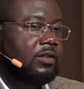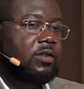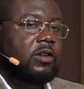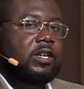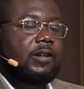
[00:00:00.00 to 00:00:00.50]
is
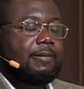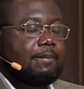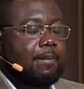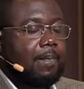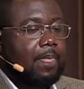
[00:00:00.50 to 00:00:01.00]
good.
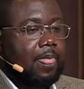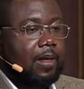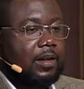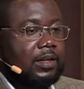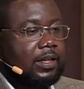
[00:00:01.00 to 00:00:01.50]

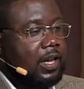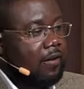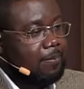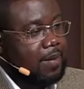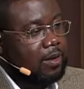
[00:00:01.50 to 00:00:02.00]

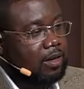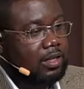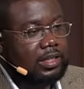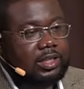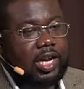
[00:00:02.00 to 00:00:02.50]
Give Peter
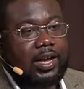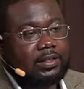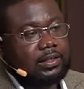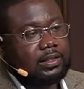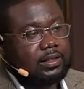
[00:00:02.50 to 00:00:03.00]
another
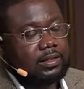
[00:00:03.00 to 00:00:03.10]
chance